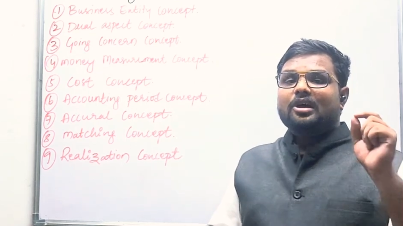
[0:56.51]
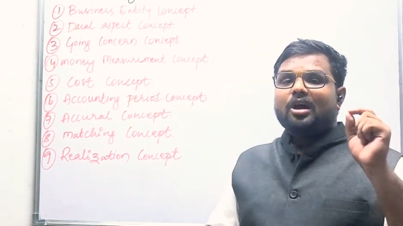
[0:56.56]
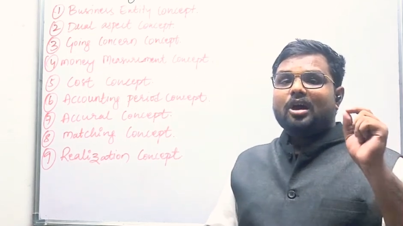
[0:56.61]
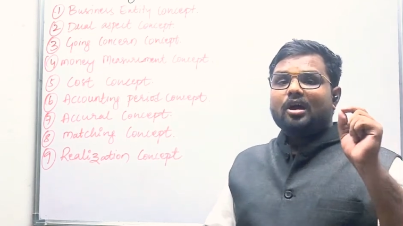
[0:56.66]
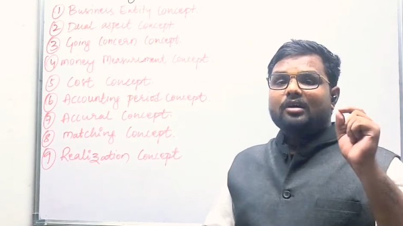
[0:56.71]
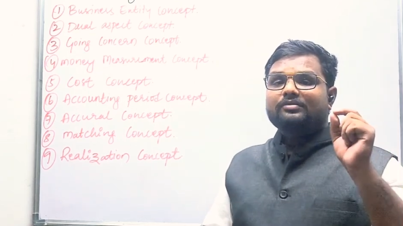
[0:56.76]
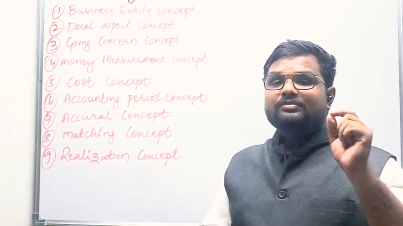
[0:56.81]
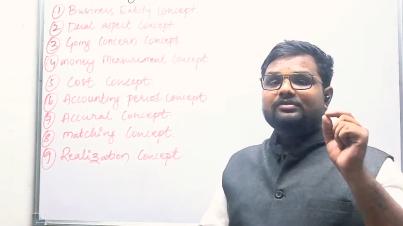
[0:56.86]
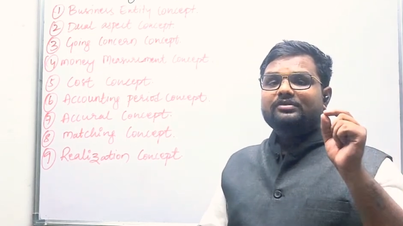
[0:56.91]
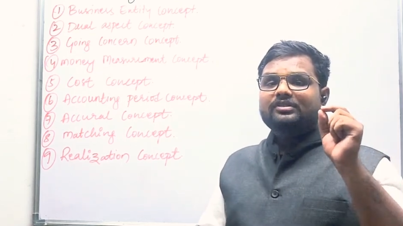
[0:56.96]

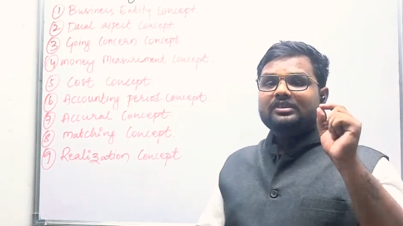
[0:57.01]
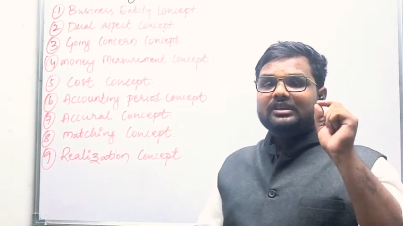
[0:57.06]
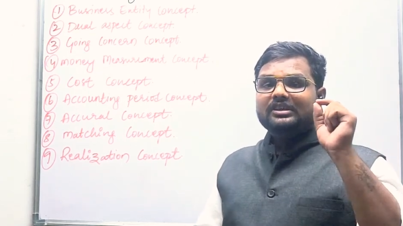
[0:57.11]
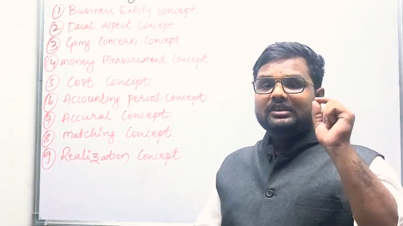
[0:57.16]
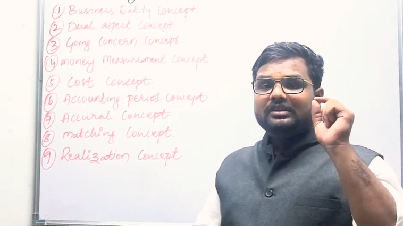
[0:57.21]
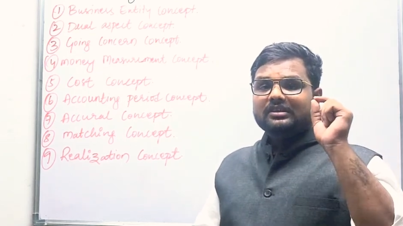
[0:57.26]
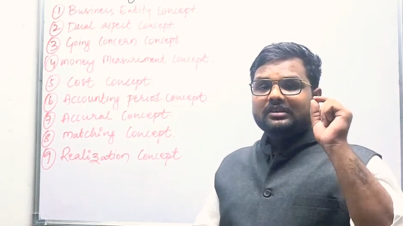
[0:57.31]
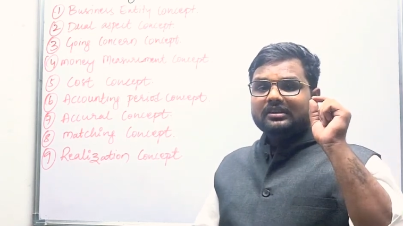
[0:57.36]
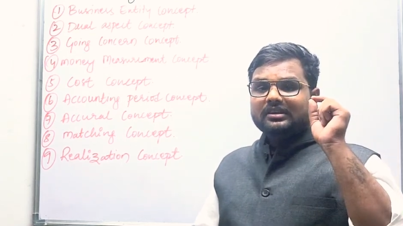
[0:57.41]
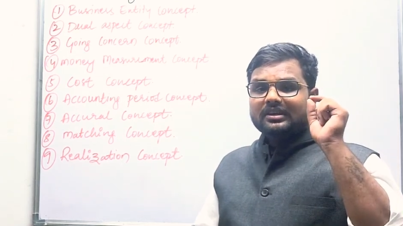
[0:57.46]
of
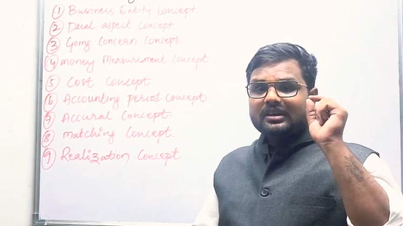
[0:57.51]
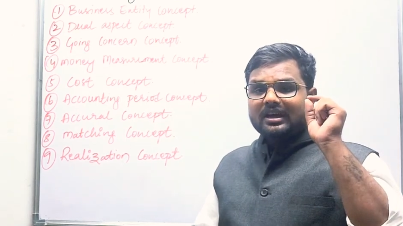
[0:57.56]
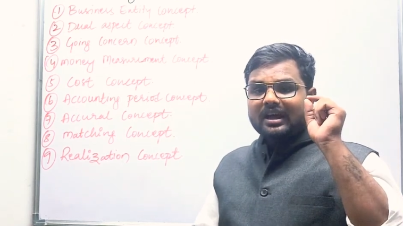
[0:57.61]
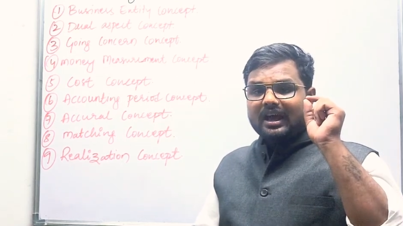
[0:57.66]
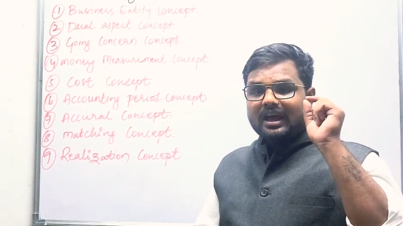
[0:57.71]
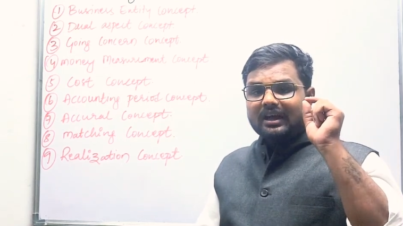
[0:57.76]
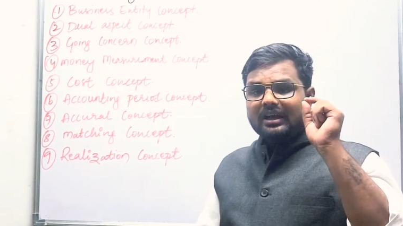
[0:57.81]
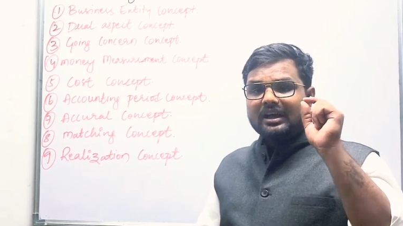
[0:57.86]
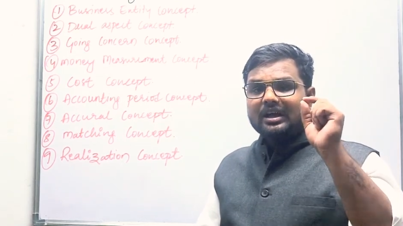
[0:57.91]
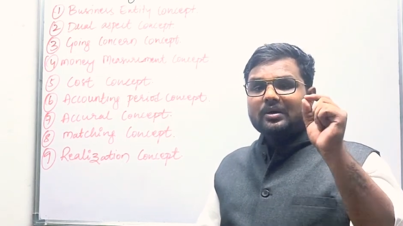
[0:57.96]
the
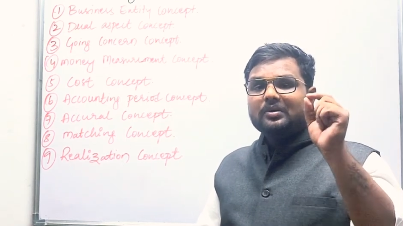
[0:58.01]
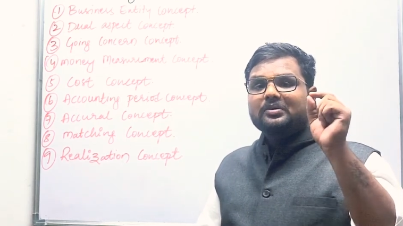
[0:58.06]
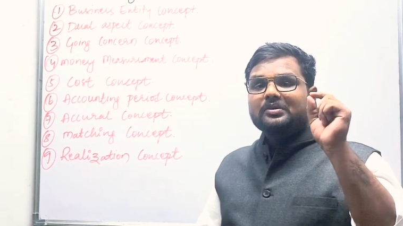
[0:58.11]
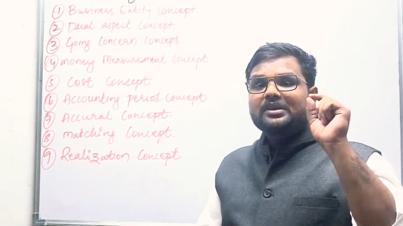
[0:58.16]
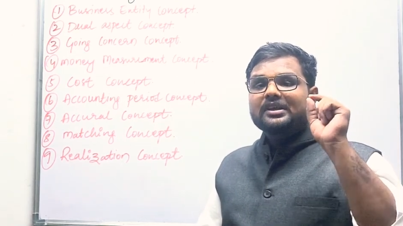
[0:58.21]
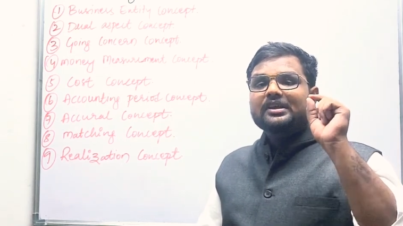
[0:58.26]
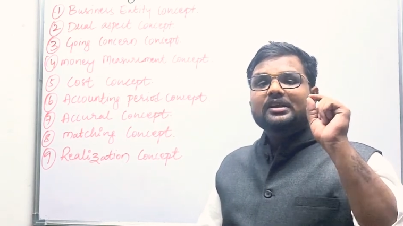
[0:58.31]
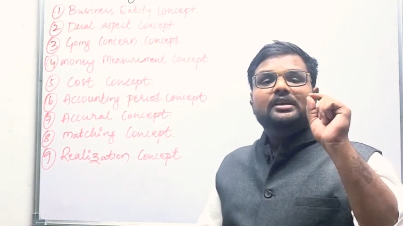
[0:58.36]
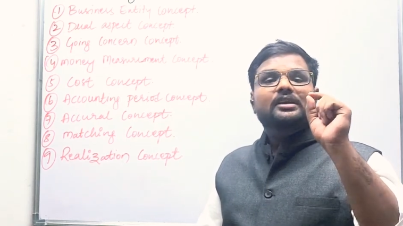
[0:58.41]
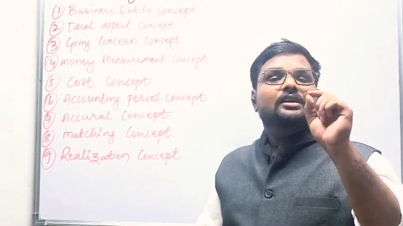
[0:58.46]

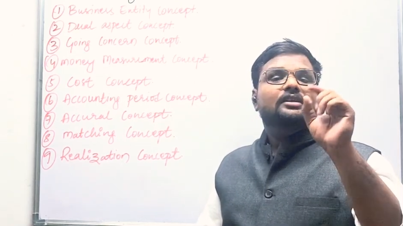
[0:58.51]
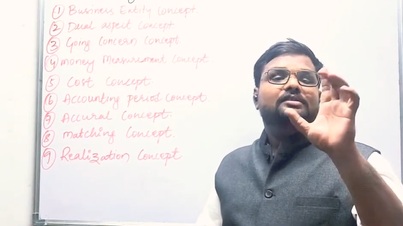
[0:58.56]
accounting